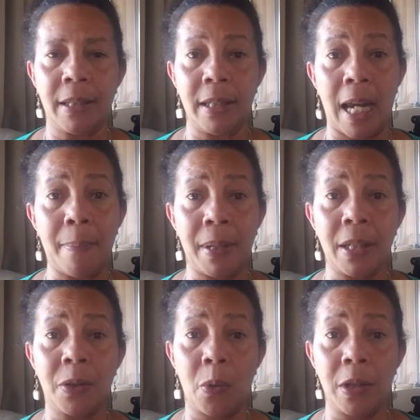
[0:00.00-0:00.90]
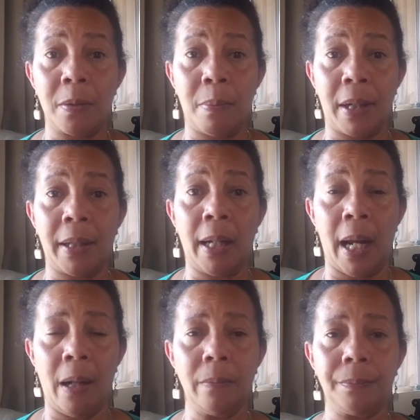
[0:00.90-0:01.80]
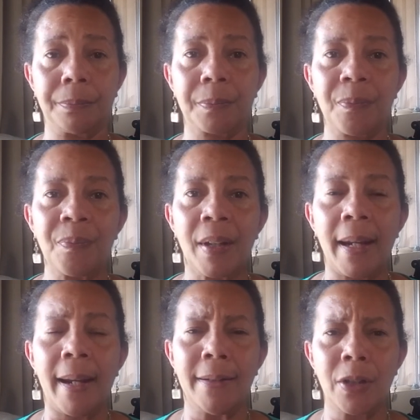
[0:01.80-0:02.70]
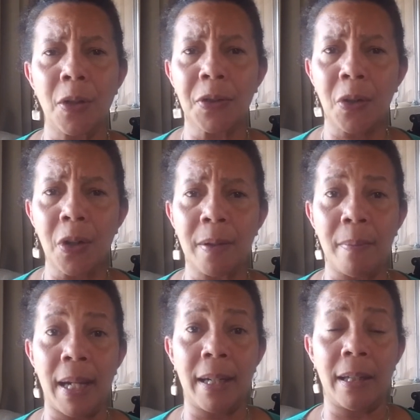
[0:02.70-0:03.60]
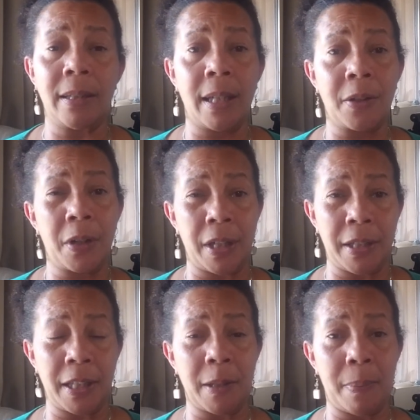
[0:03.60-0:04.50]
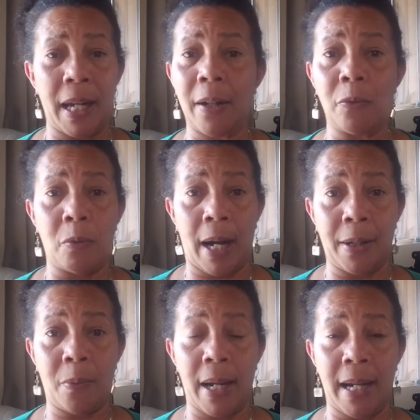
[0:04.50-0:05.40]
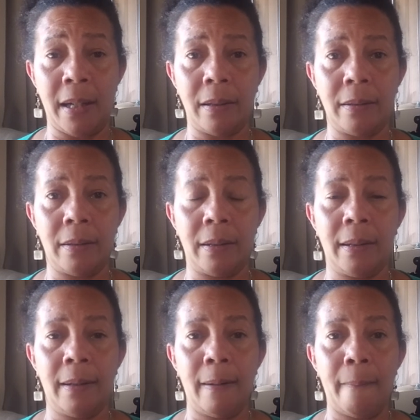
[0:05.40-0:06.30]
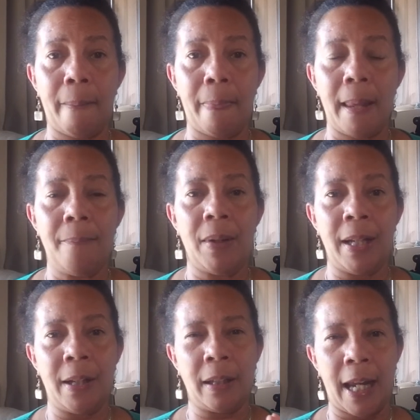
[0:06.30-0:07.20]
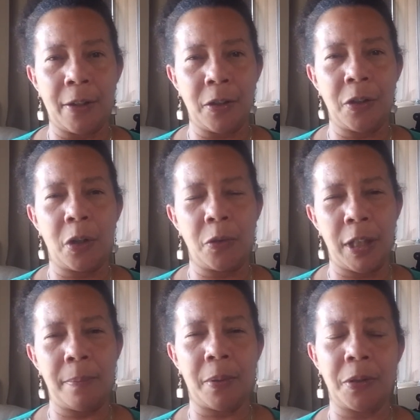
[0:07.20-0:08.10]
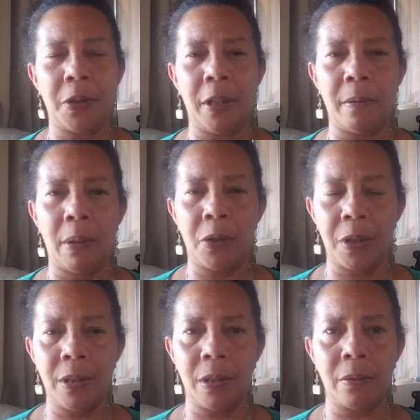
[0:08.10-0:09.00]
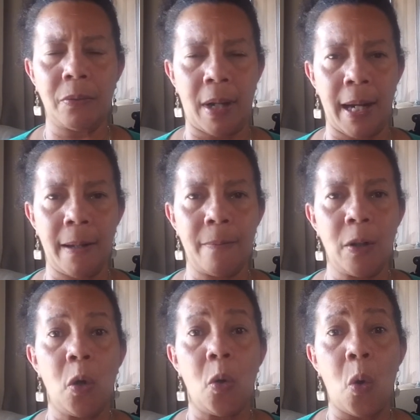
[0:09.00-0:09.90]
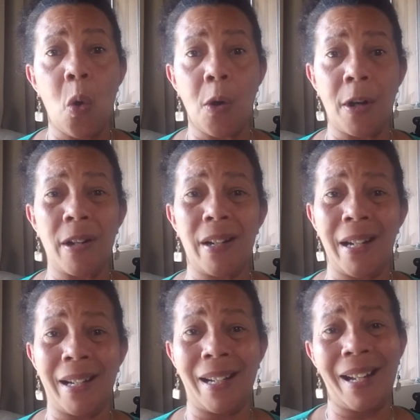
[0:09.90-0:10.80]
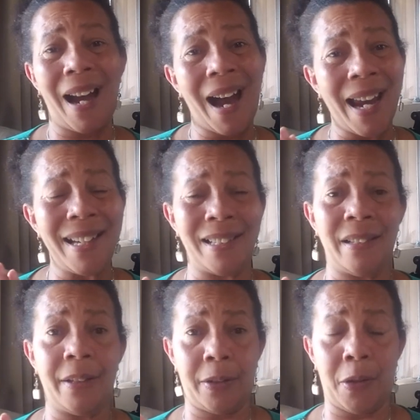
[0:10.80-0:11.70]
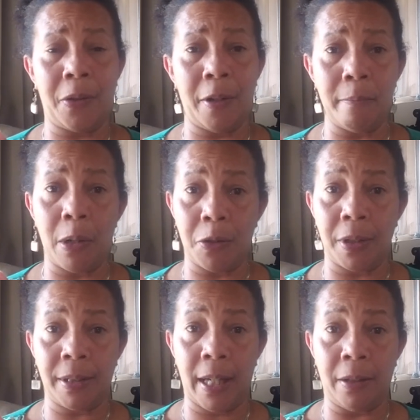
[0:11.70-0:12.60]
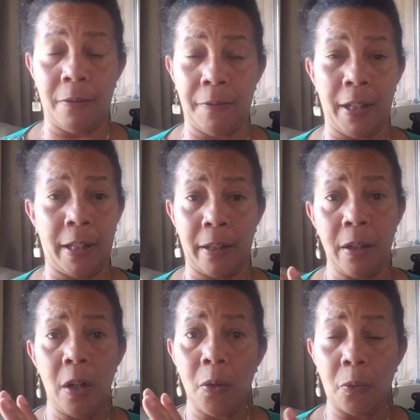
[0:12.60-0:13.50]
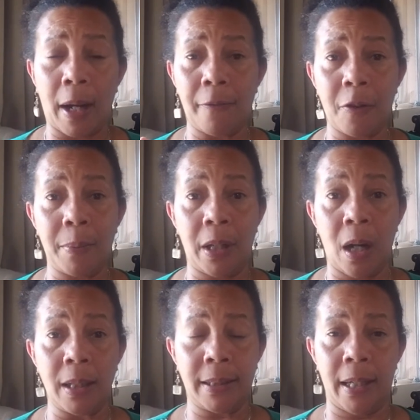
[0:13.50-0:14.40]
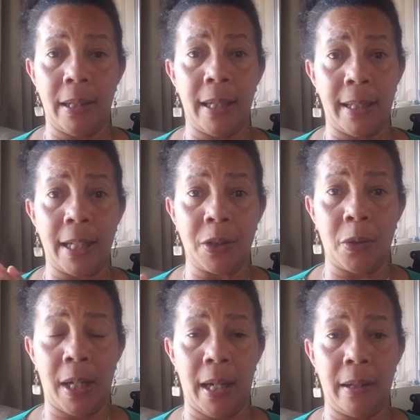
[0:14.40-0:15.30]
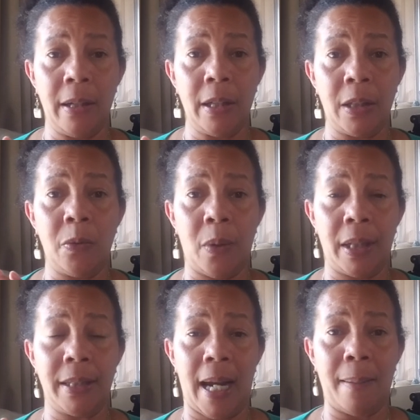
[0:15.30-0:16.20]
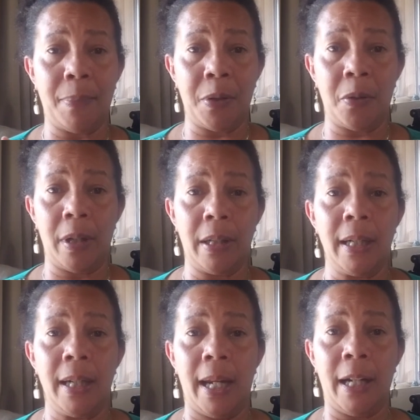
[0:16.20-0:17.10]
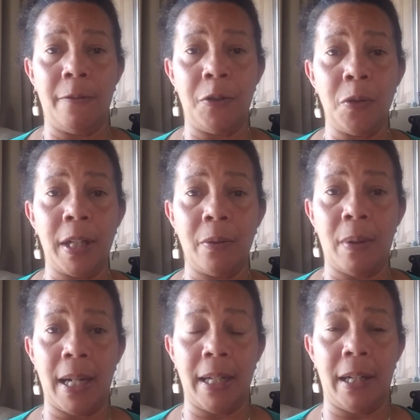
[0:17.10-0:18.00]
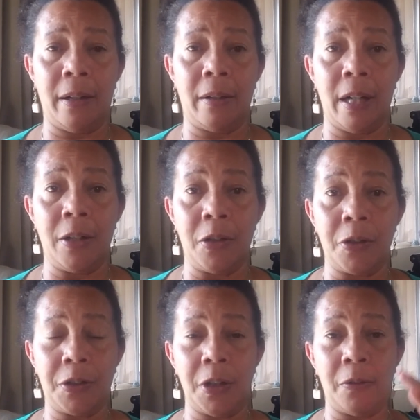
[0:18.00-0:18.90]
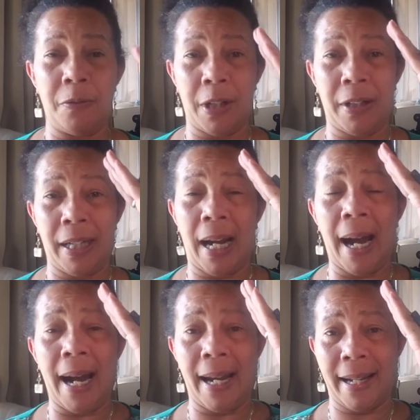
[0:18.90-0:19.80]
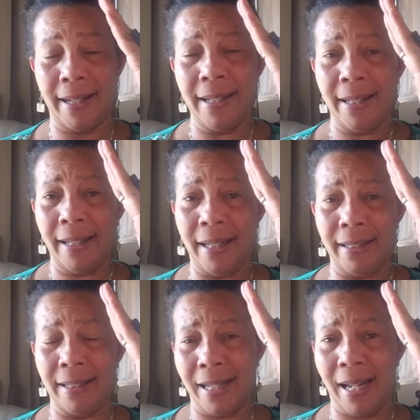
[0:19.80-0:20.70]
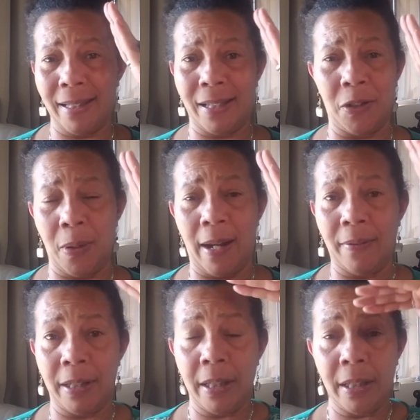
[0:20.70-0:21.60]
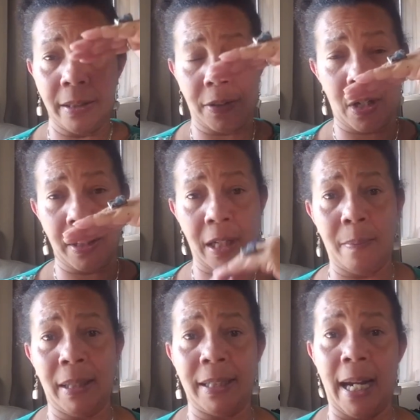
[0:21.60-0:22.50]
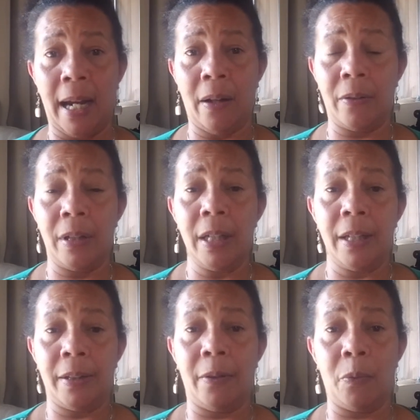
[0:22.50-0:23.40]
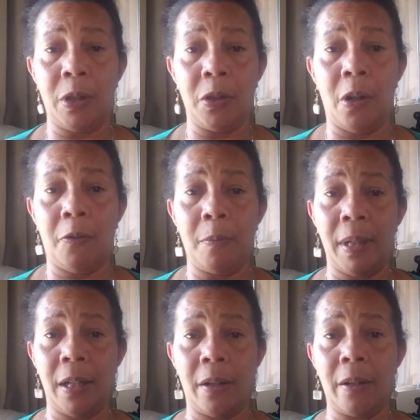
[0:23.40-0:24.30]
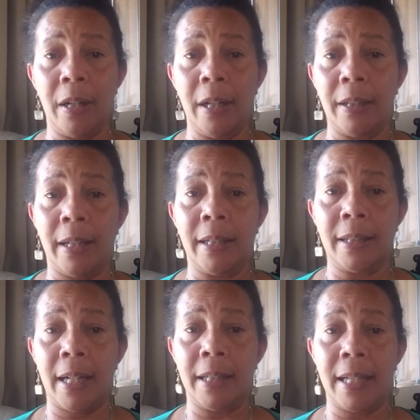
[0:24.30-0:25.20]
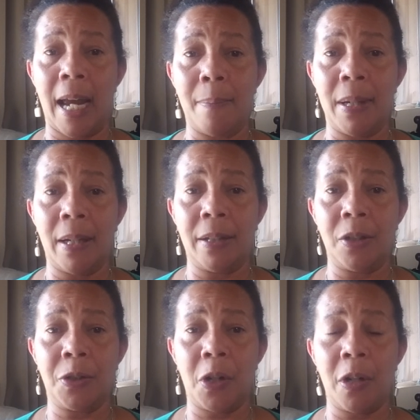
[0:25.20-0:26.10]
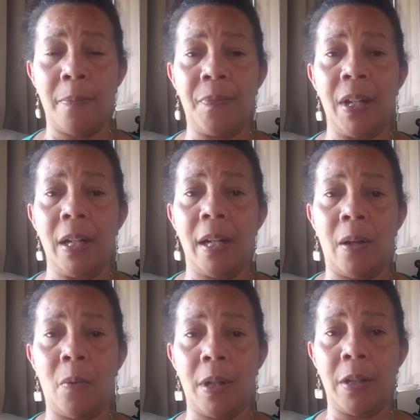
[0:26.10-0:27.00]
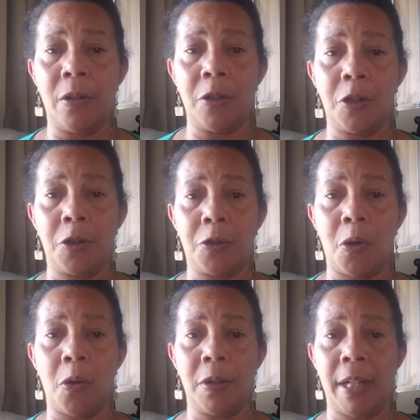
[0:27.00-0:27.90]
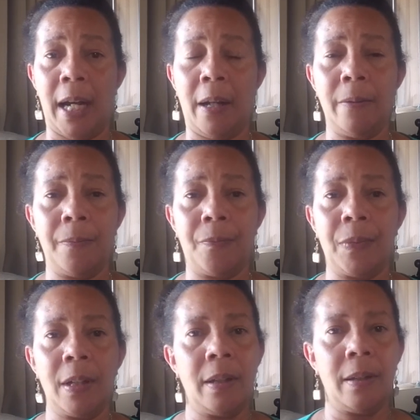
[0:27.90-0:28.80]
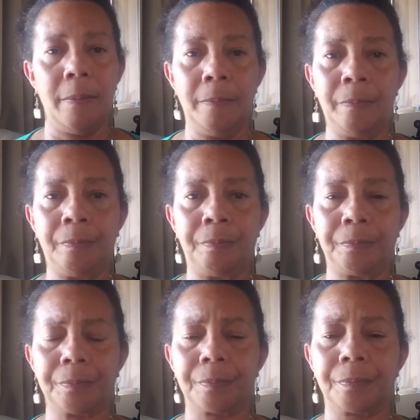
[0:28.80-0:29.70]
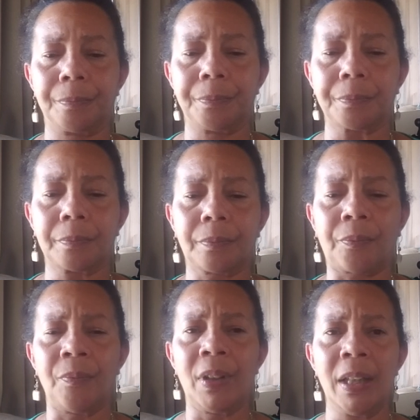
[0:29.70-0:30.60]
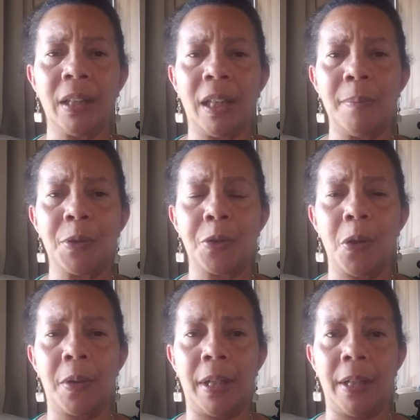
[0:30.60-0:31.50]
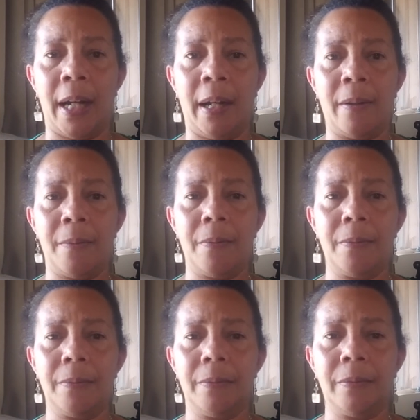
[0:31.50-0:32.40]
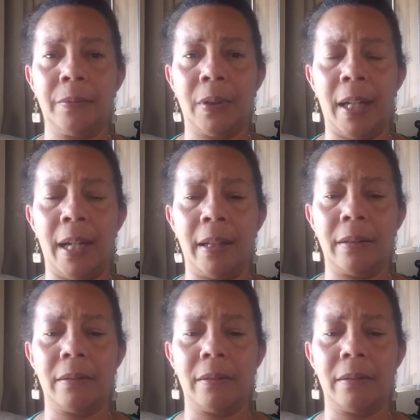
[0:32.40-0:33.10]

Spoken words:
tapping is going to bring that out. It's also going to it's either going to dissipate right away and allow you to go deeper into the emotions, right? Or it can heighten the current emotions that you're feeling right from the onset. And that's okay. You want to tap through it. And if you get right here and you're still very high in the tens and you haven't started coming down, then when you go from here, then instead of tapping at your sternum, I want you to stroke down and keep stroking down. Okay.